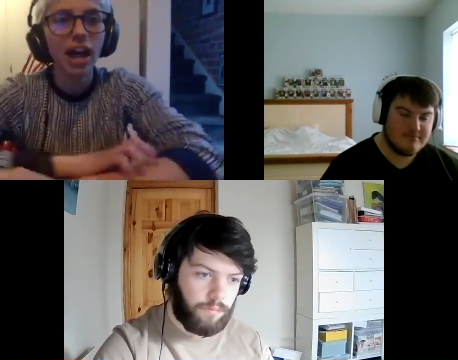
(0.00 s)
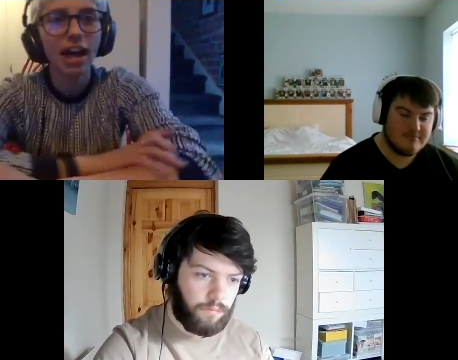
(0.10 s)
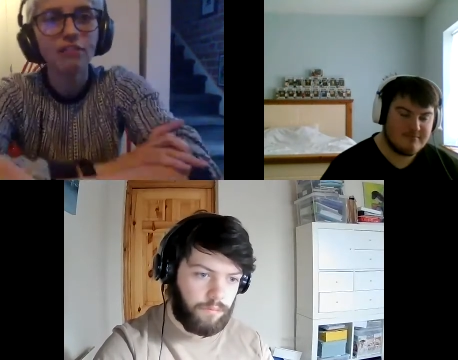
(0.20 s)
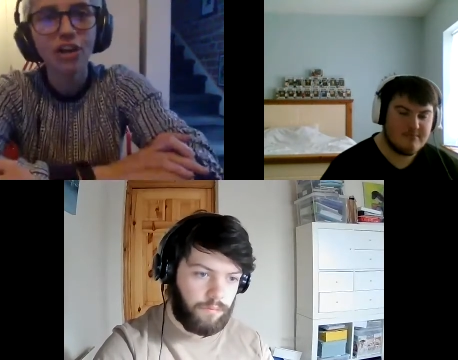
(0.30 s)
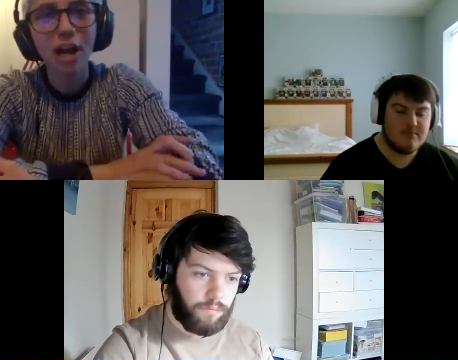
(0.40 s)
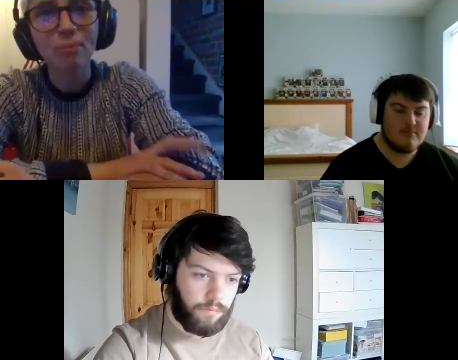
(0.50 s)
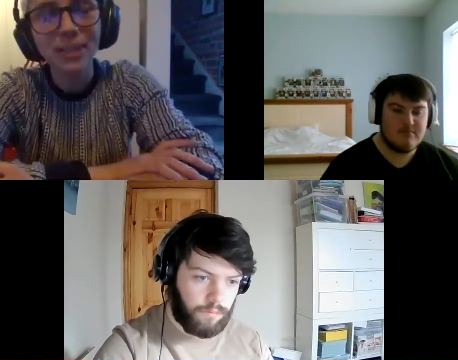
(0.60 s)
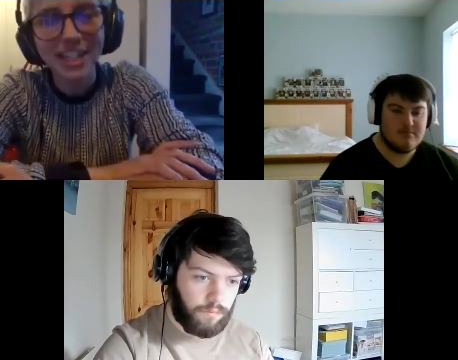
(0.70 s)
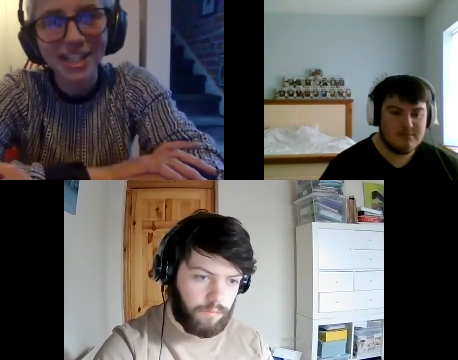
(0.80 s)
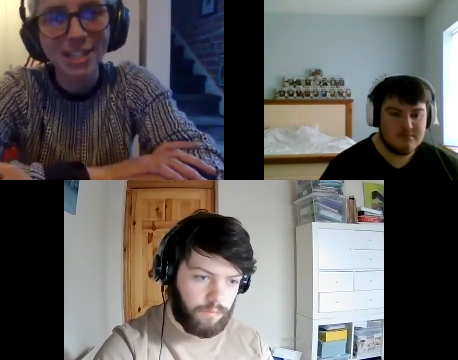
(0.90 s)
Speaker 1: for a couple of
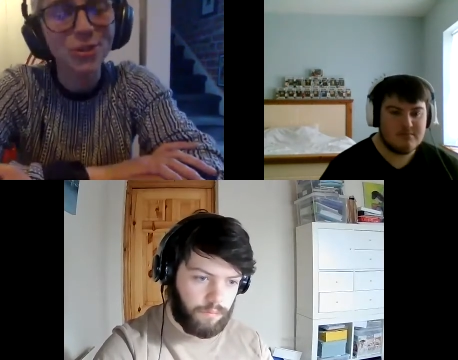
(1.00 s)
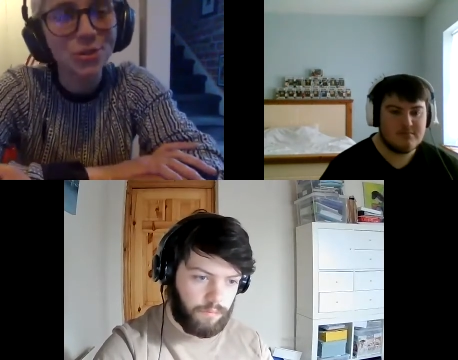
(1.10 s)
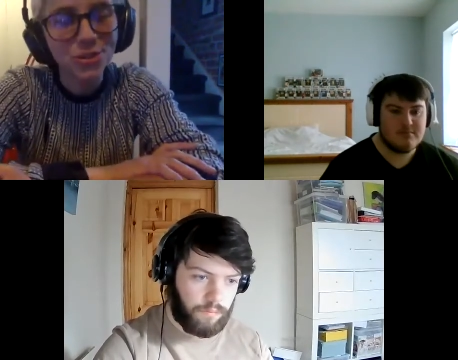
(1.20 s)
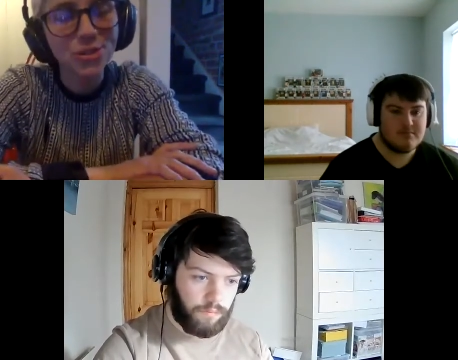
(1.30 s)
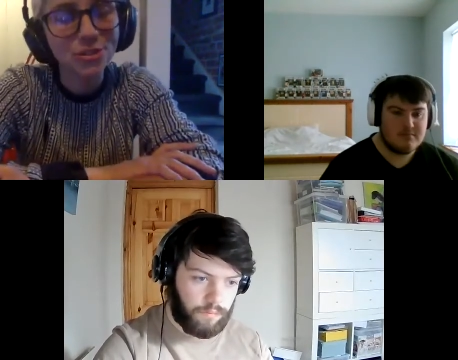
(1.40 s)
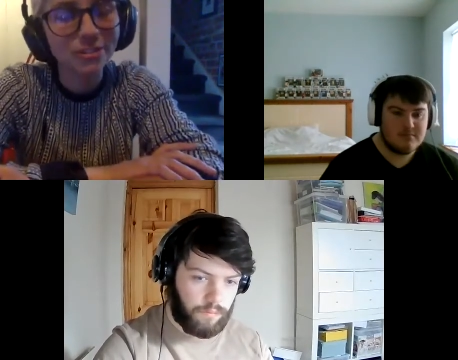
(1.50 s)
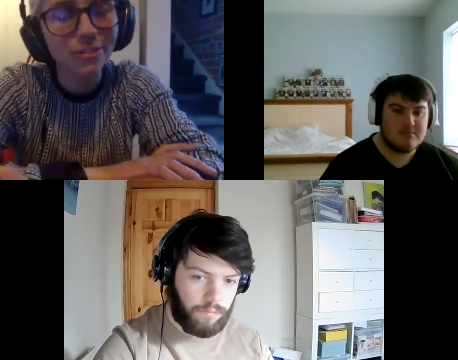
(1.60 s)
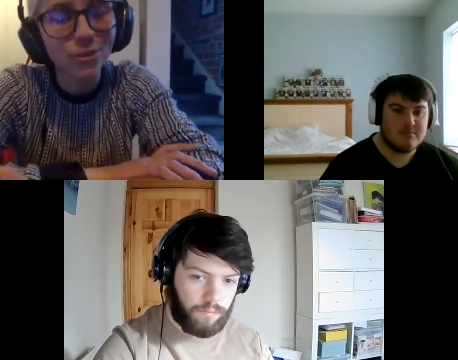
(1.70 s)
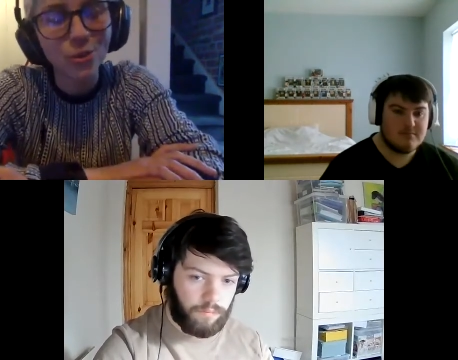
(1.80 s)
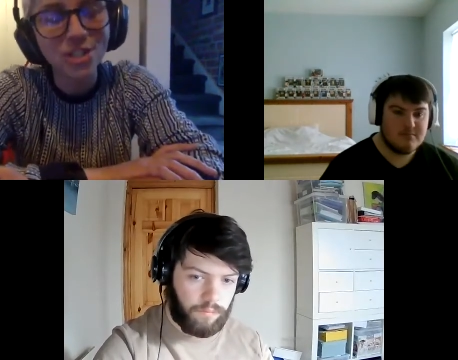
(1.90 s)
years, which was
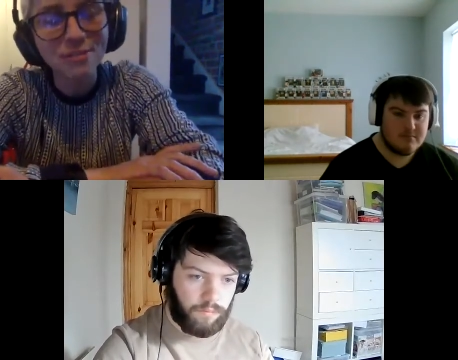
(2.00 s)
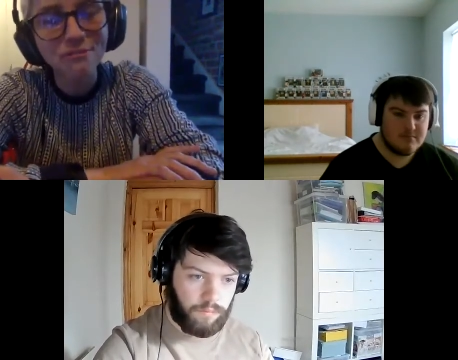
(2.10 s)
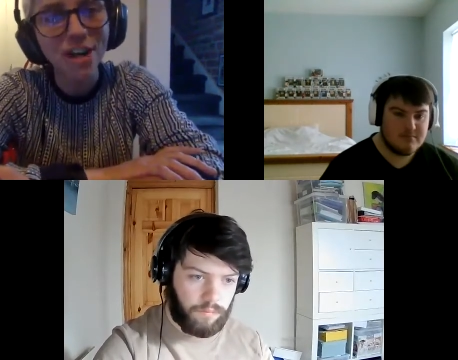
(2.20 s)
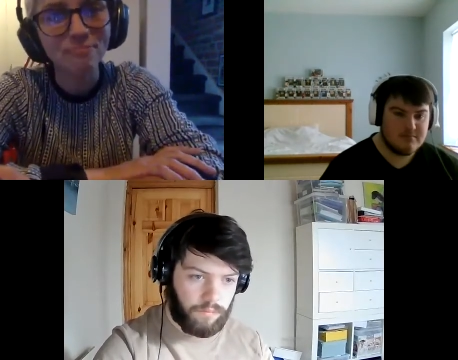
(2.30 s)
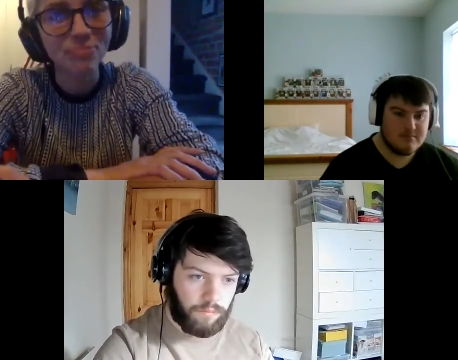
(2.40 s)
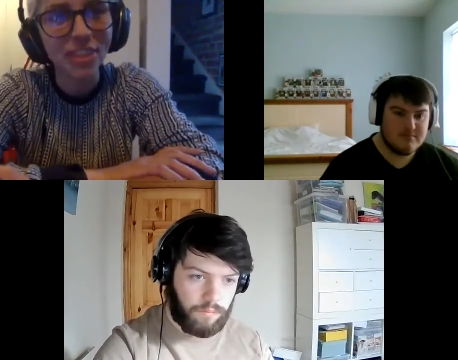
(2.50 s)
awesome fun.